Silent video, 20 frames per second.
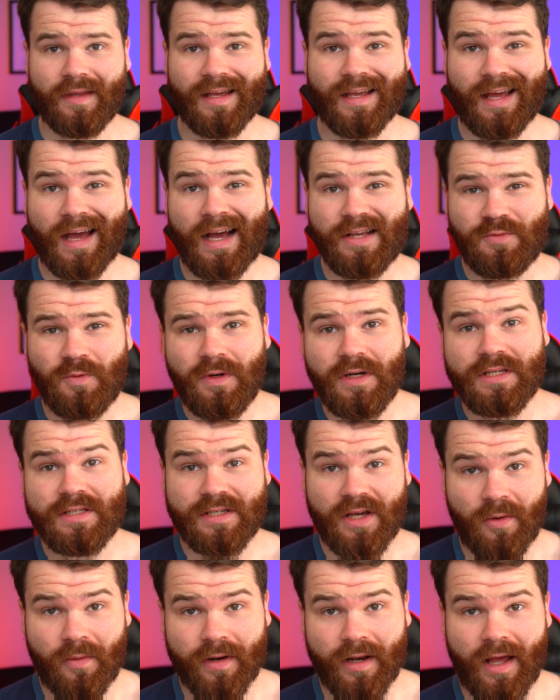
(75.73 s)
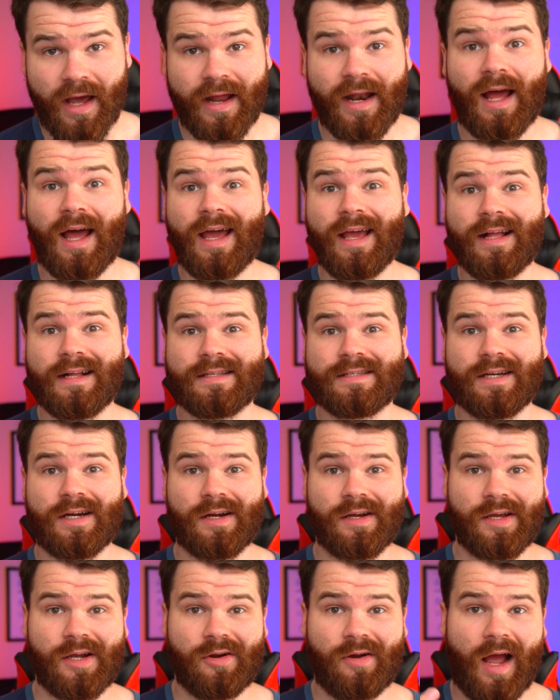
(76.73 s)
Guys, what is going on?
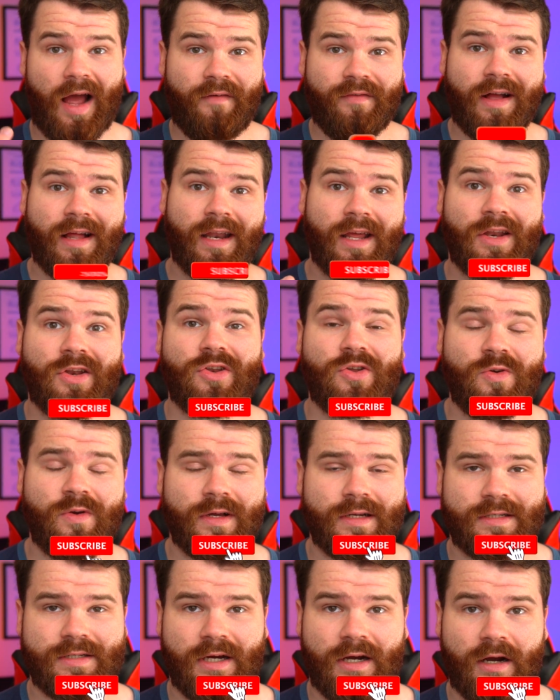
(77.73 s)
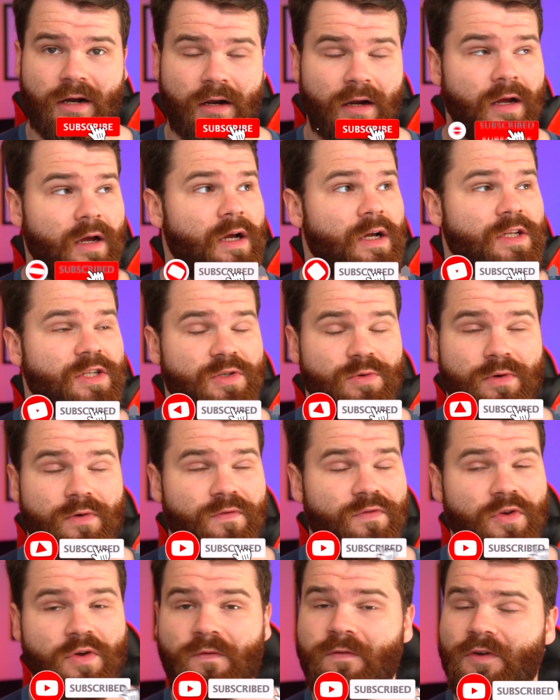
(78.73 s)
IkeGuitar here. I've got a new guitar to
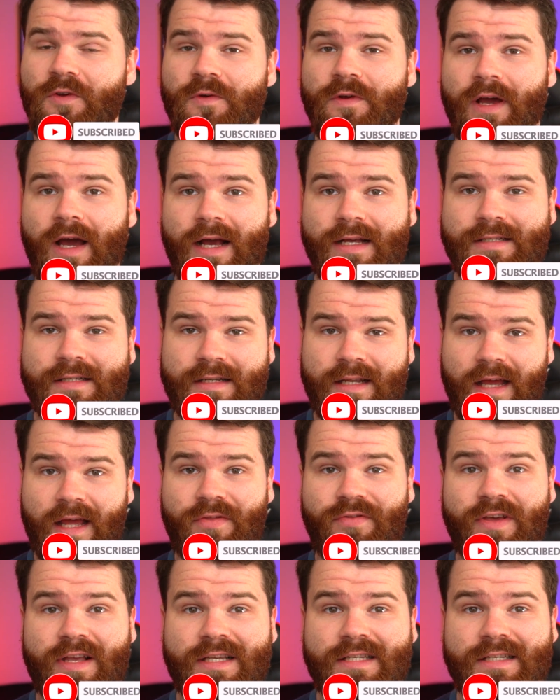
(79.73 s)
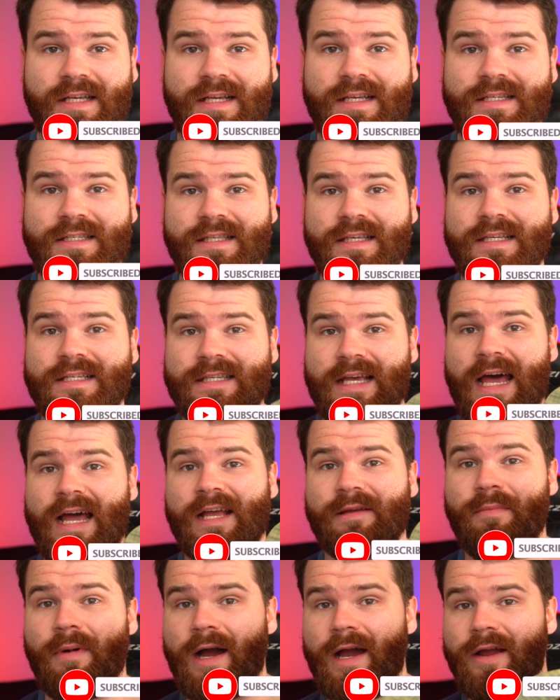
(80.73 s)
review for you guys today. This is the
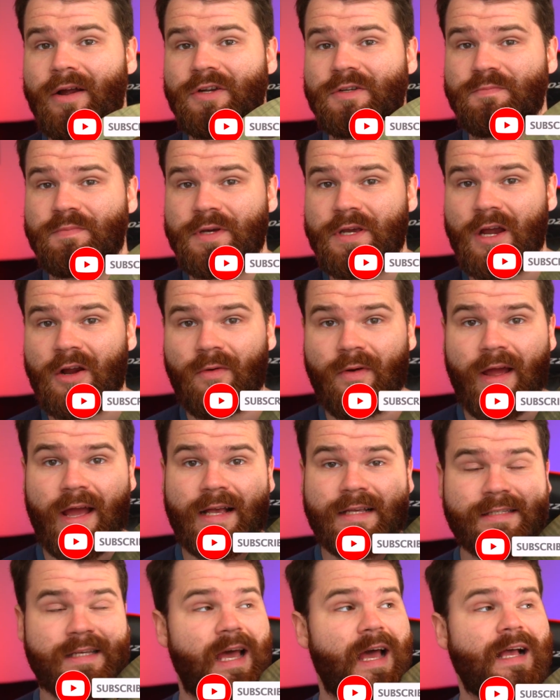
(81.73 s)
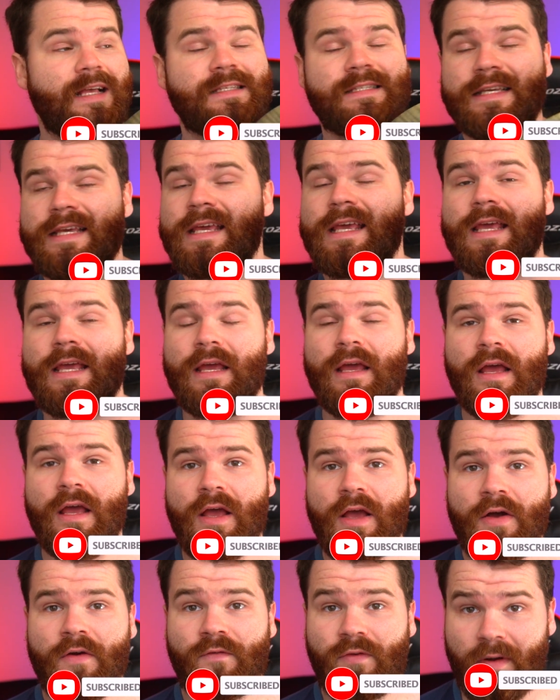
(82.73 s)
Zach Myers PRS SE
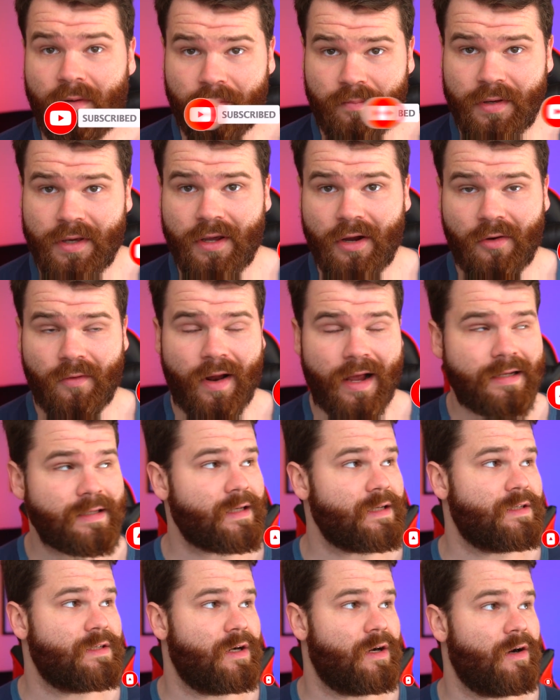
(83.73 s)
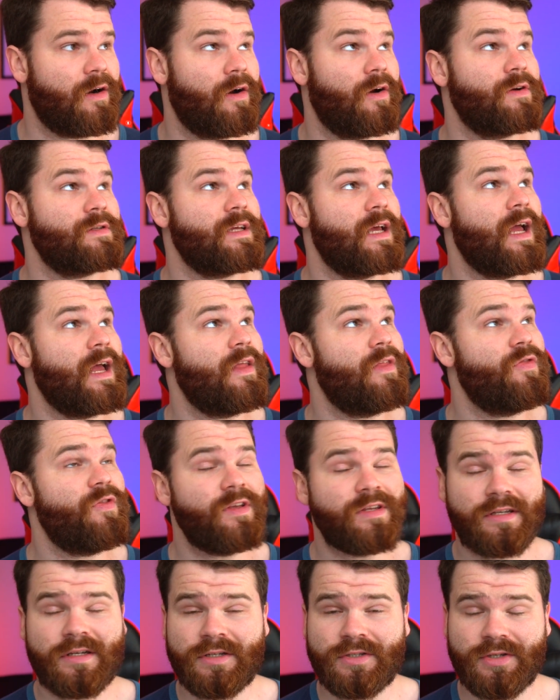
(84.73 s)
from PRS Guitars, and
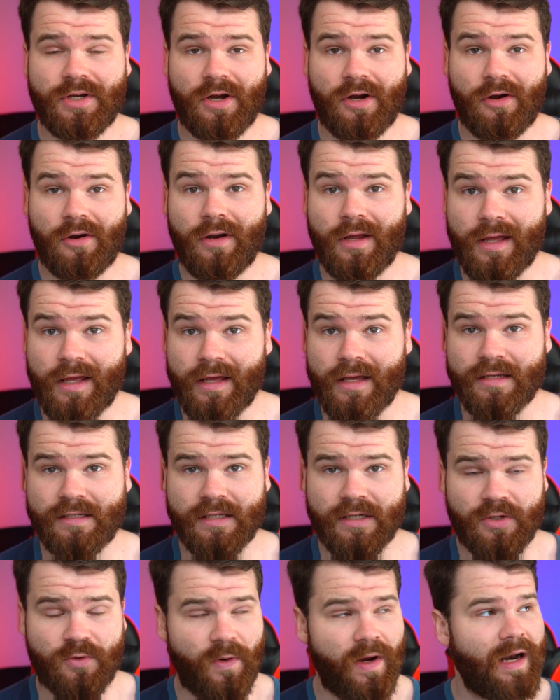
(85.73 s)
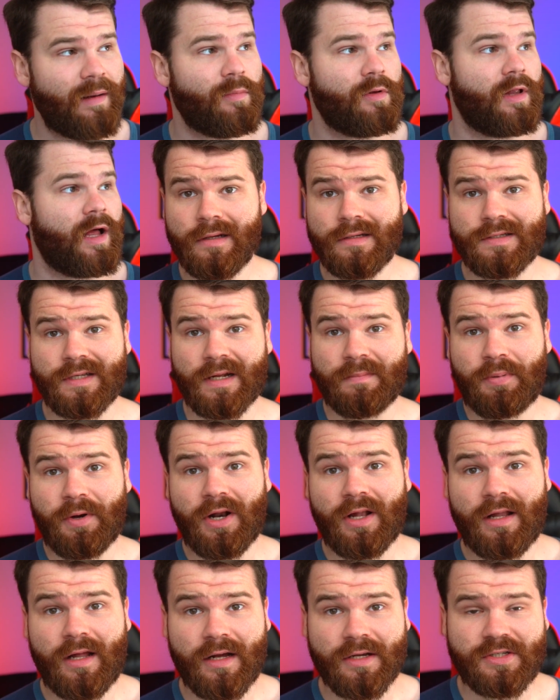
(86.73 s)
this guitar is incredible. So to put
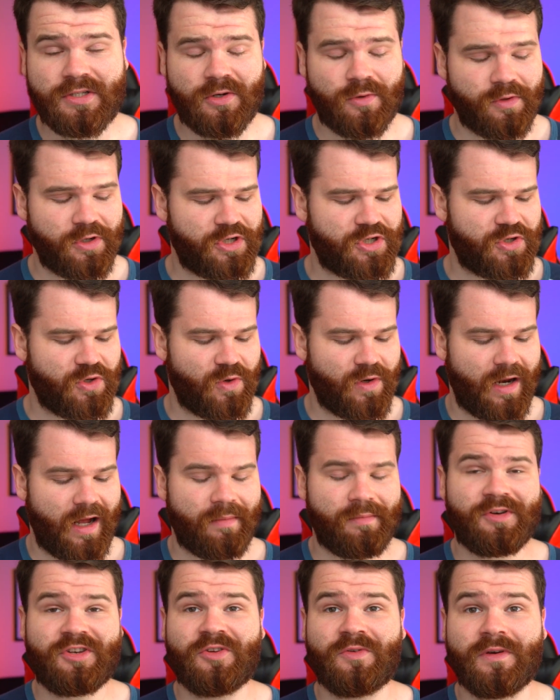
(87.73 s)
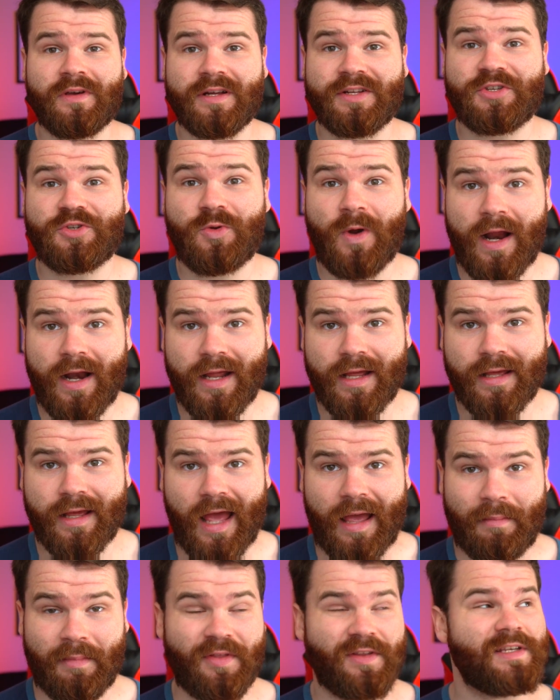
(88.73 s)
a long story short, I'm doing a trading
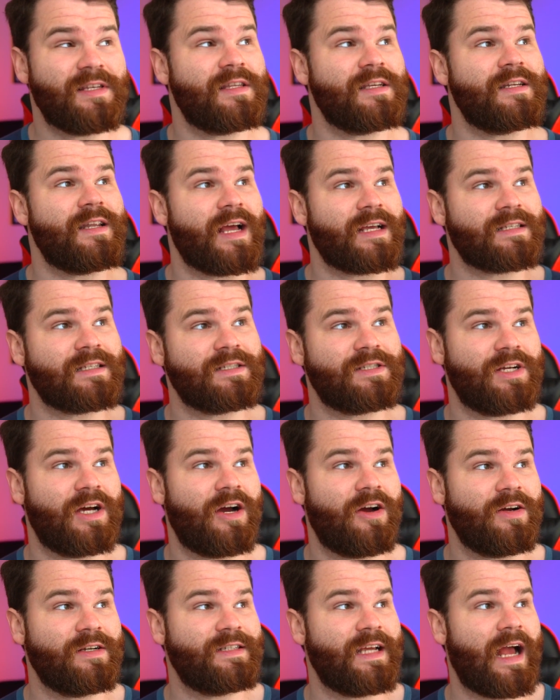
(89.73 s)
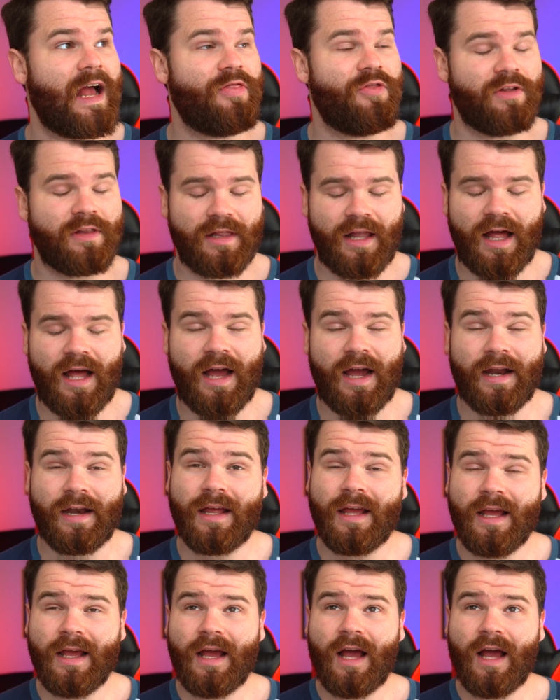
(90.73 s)
game. This is the next guitar down the line.